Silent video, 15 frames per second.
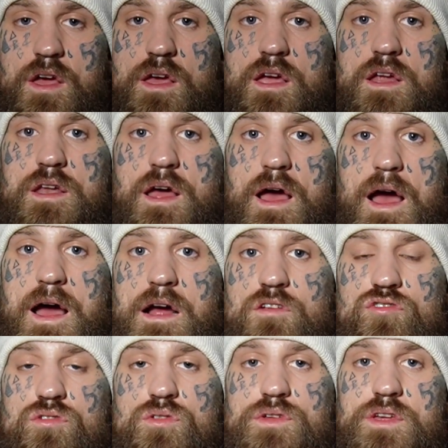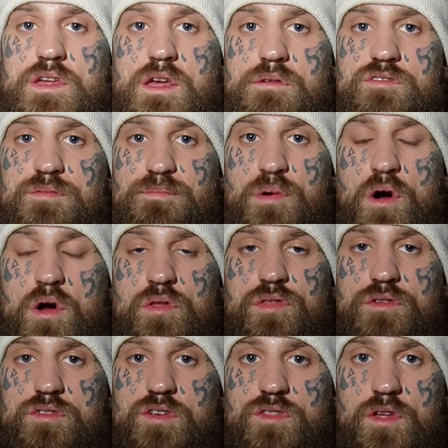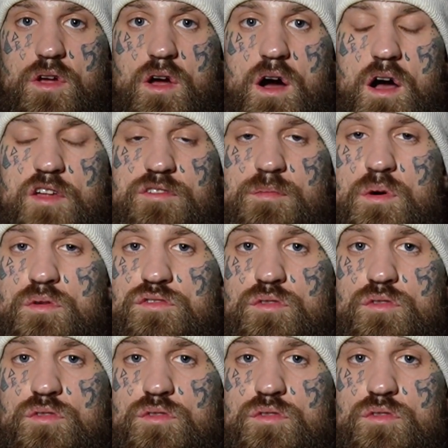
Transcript: it actually gives birth to the cosmos.